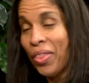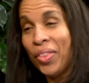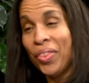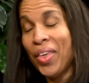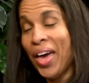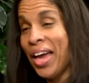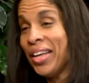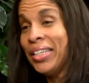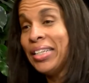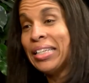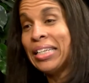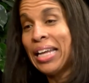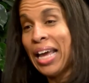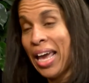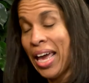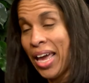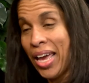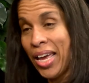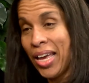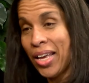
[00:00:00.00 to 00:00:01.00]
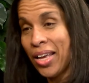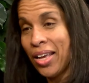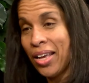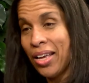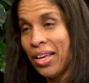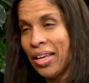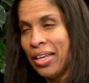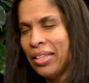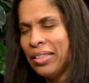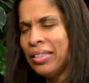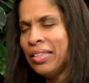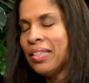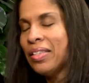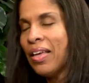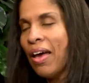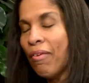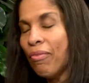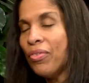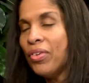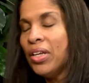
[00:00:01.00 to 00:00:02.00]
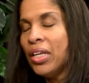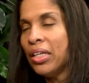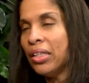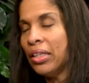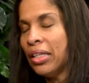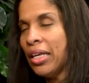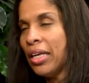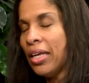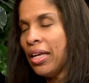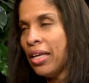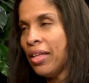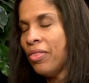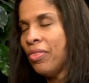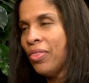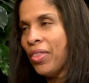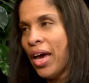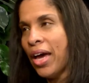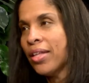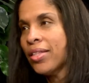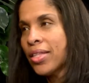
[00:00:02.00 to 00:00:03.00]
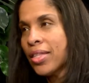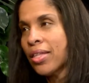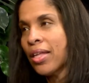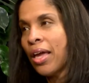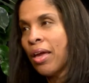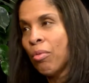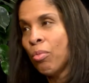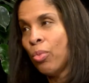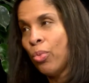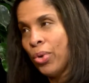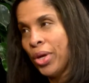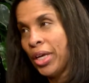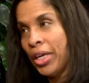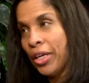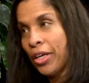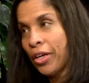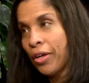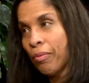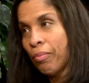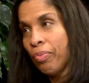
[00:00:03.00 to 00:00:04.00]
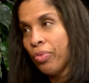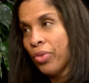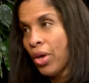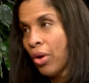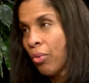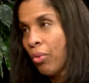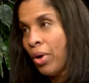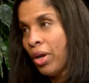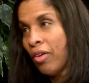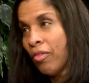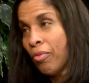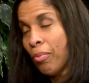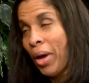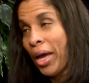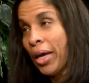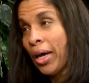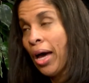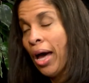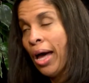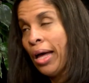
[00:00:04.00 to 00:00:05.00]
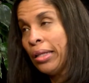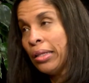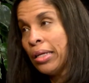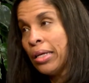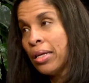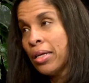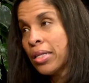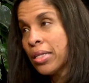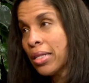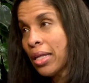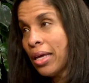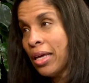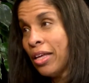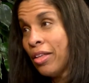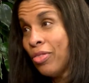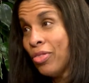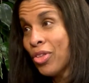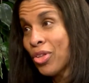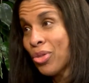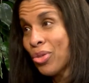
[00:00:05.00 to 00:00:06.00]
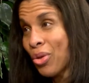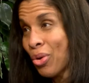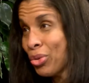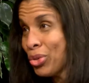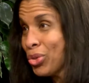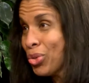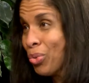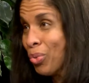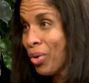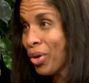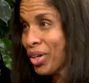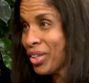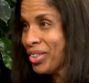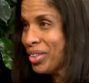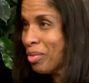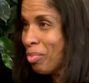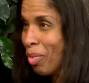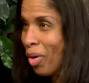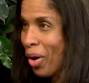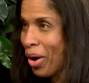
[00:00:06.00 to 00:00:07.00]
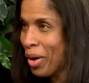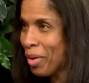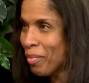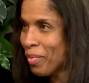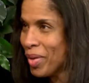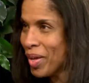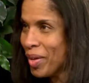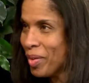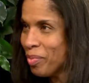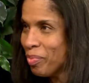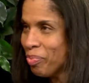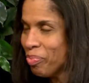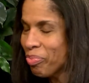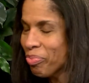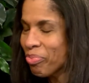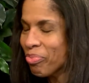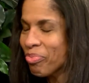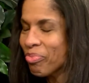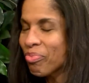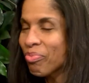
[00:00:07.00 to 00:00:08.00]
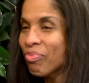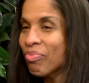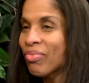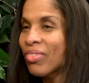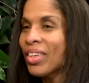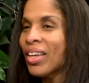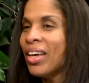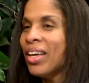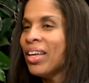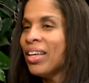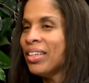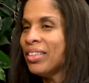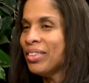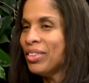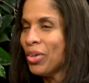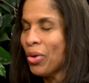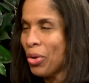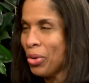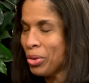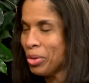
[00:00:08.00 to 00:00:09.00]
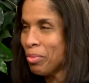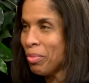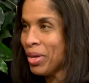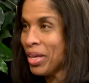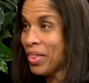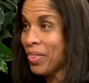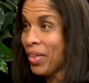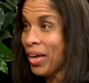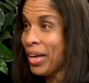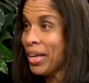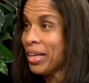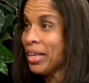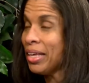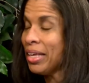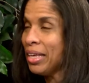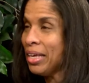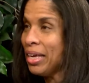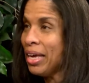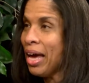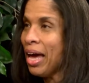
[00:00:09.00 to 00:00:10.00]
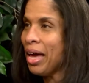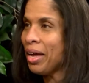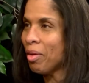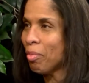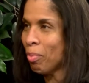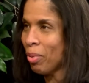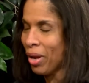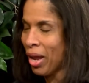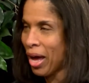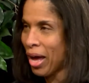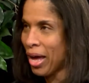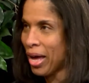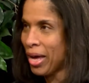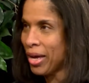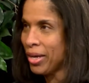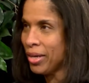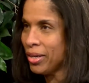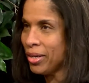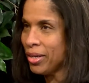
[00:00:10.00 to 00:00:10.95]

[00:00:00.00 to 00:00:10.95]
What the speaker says: that day, definitely in that same week, one of my colleagues in the social work department told me that he had applied